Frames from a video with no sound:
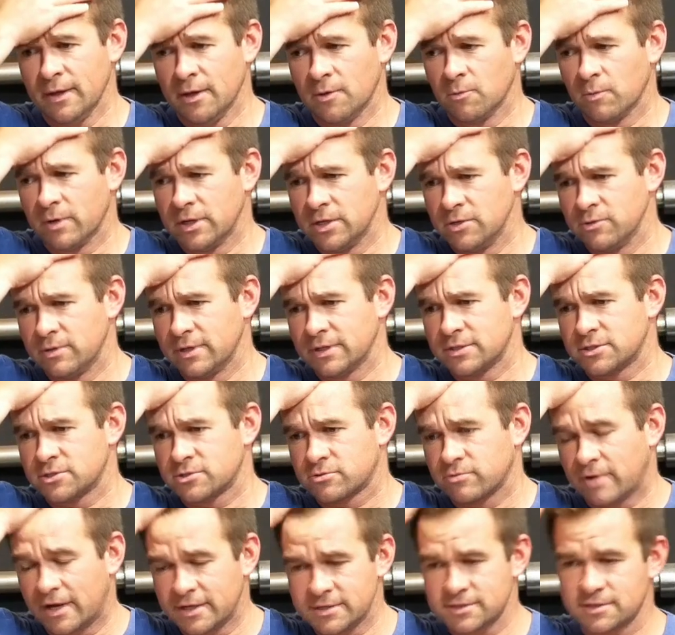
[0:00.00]
When you get
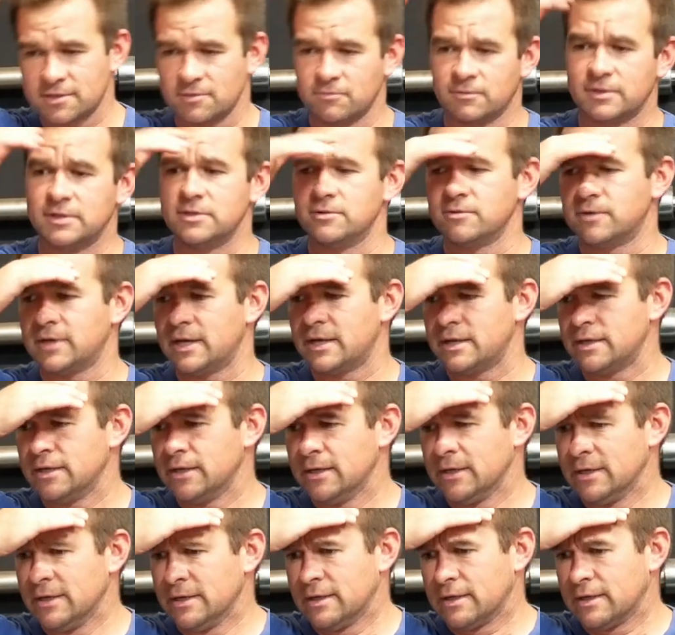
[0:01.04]
stressed and when you get